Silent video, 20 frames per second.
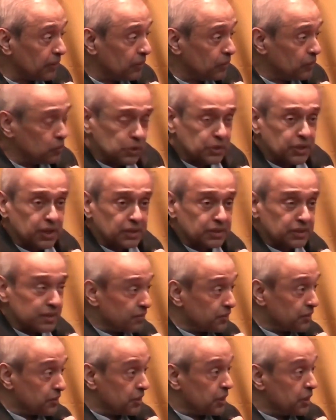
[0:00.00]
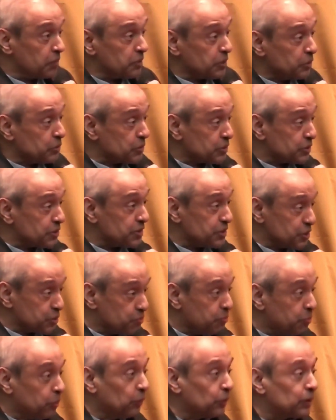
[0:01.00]
which I think is the term he uses in his
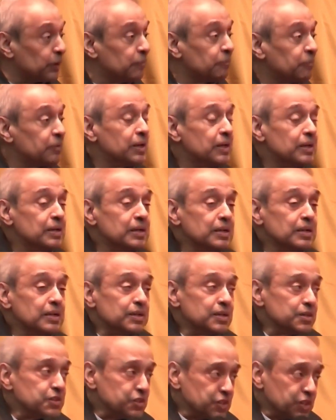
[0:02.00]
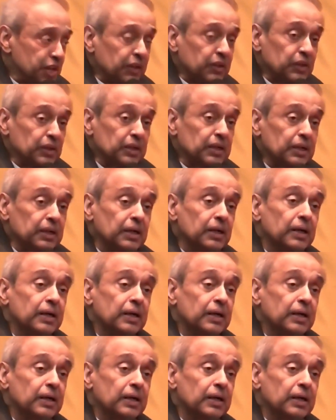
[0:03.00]
book. Secular